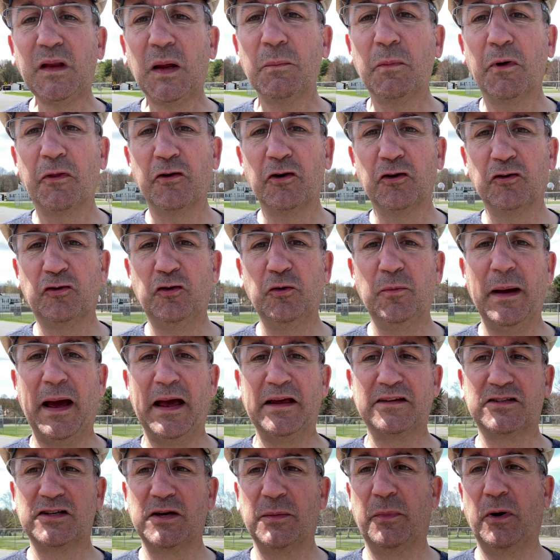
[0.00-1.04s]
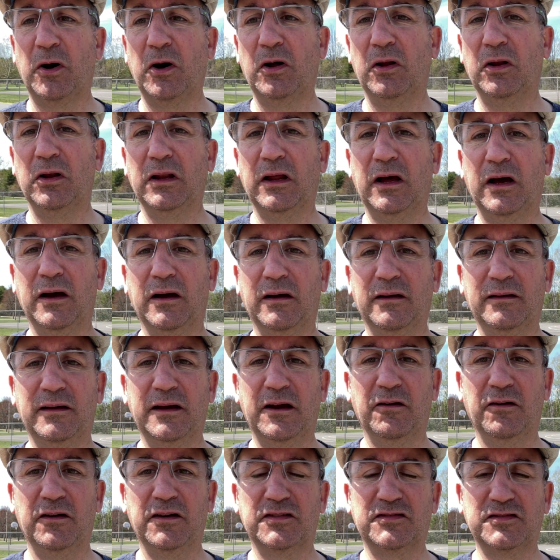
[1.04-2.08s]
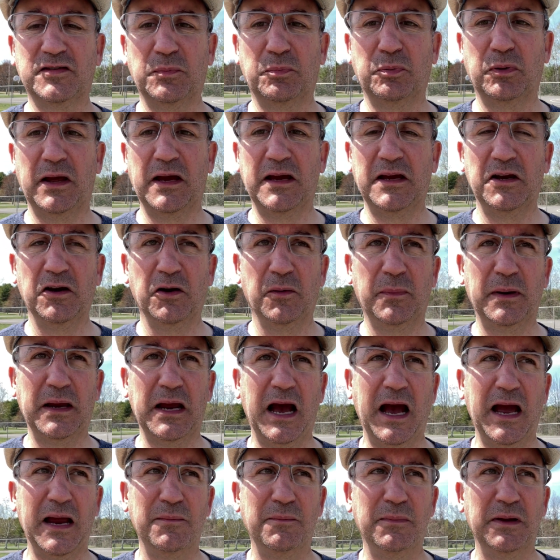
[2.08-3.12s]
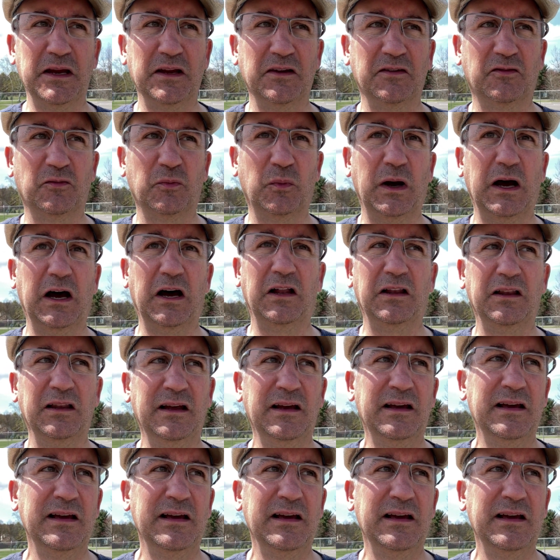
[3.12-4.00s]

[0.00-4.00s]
But there are 2 basketball areas to play here behind me as well.